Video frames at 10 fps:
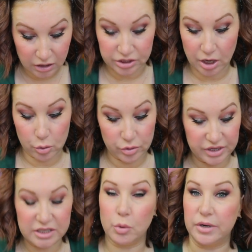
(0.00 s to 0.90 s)
So
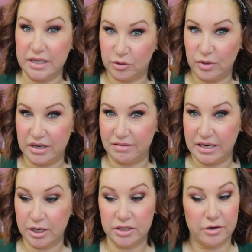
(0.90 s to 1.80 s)
this one is really,
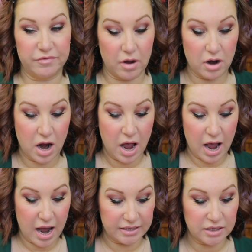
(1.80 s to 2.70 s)
really good so far,
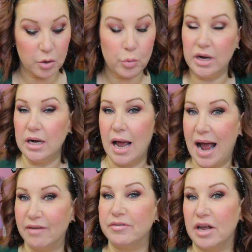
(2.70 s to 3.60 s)
and I will
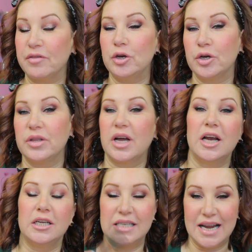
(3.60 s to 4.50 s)
have another look at the
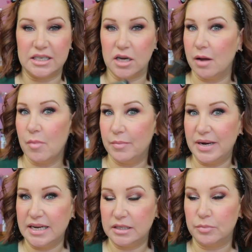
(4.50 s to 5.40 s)
colours next time I'm
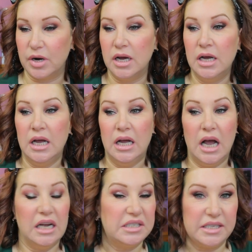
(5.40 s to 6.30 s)
in Edinburgh
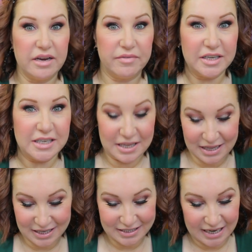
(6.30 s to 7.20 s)
and see if there's
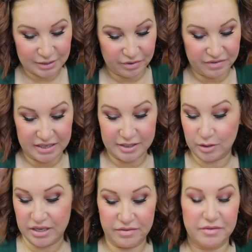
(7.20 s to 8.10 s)
anything that takes my fancy, or
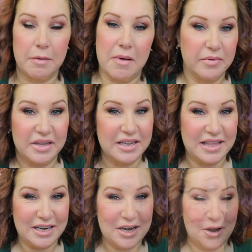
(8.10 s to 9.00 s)
see if they've come out with
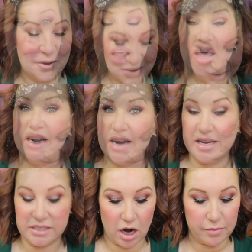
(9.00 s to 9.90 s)
anything new.
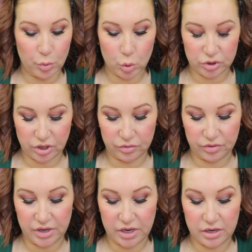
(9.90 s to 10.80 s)
Next, I bought
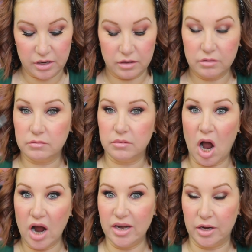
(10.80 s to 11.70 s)
the
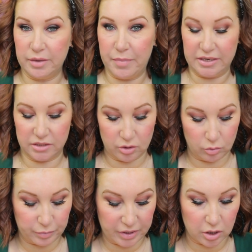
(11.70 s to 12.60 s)
eyeliner
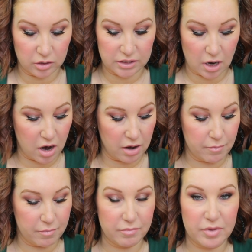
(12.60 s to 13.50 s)
pencil because
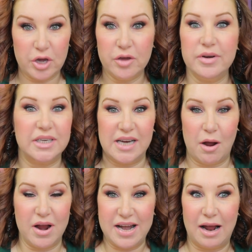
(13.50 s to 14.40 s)
I'm curious
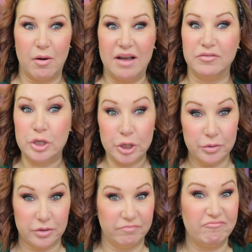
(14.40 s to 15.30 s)
now. I now have
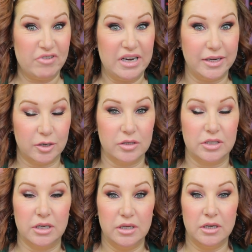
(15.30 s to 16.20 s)
2 really
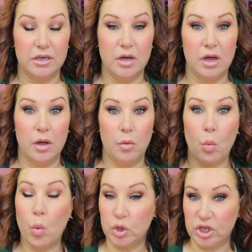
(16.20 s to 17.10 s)
good
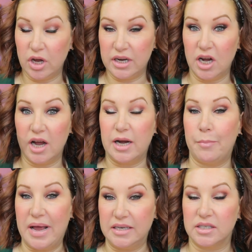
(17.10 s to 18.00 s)
waterline liner
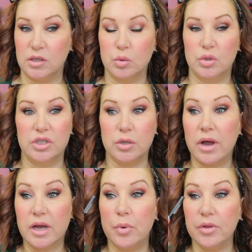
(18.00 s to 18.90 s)
pencils, so
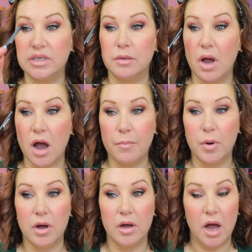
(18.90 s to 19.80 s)
I can put this in my
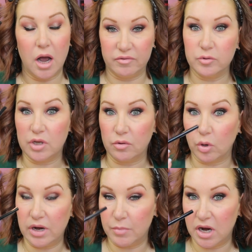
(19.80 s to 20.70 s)
upper. I've also
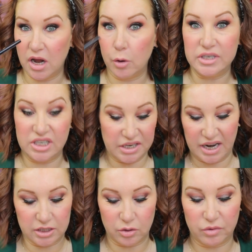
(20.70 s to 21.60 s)
got it in my lower today.
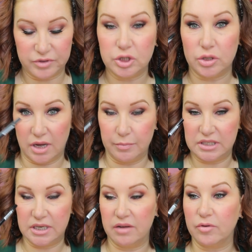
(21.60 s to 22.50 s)
I don't often do that, but
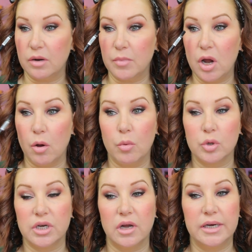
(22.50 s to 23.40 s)
today I've got it in my lower
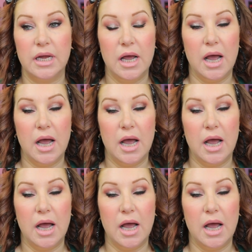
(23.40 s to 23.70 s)
waterline.